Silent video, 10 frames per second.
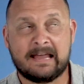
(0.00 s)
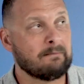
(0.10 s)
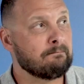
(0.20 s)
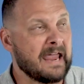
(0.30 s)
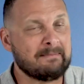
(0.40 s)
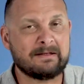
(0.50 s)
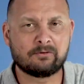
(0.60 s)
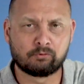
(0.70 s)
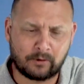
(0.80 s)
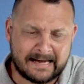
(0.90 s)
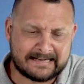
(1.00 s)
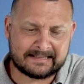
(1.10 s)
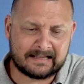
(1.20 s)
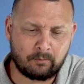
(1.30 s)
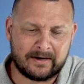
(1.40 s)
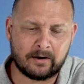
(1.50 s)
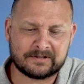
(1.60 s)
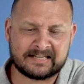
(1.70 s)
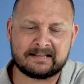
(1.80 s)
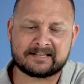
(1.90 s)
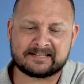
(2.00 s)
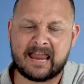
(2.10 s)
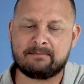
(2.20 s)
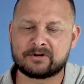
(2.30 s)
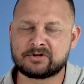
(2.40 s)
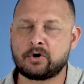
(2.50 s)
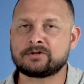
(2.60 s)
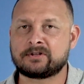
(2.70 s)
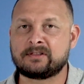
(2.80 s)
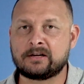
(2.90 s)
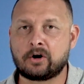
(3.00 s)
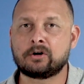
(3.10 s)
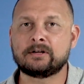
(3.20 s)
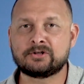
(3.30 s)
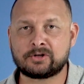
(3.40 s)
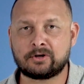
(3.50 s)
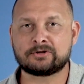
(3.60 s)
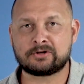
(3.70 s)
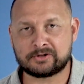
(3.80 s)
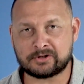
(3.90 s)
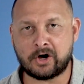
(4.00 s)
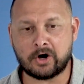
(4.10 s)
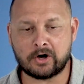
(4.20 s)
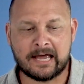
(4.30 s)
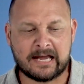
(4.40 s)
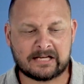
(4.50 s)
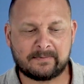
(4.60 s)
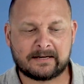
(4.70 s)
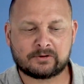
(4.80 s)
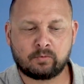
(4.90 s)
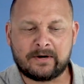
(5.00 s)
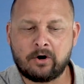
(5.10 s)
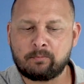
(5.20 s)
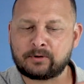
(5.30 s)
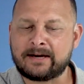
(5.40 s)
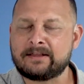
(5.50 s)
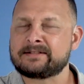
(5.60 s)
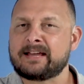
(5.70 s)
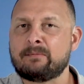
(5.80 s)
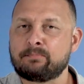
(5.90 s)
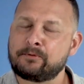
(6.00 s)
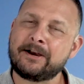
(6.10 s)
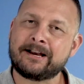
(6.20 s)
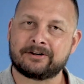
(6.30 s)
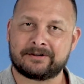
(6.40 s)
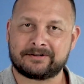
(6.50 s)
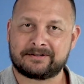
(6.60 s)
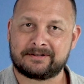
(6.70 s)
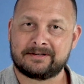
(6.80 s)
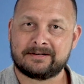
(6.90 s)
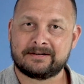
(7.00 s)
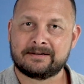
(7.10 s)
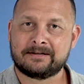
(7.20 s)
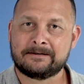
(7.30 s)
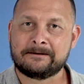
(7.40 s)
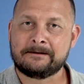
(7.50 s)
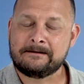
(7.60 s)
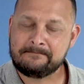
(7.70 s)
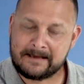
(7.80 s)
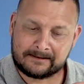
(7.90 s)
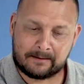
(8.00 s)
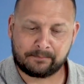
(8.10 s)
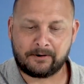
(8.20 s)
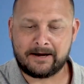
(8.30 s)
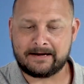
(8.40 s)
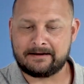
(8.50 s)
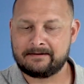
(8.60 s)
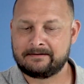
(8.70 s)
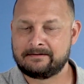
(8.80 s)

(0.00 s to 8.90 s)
And maybe the reason that we don't see the same results that the early church saw is because we don't pray the same prayers that they prayed.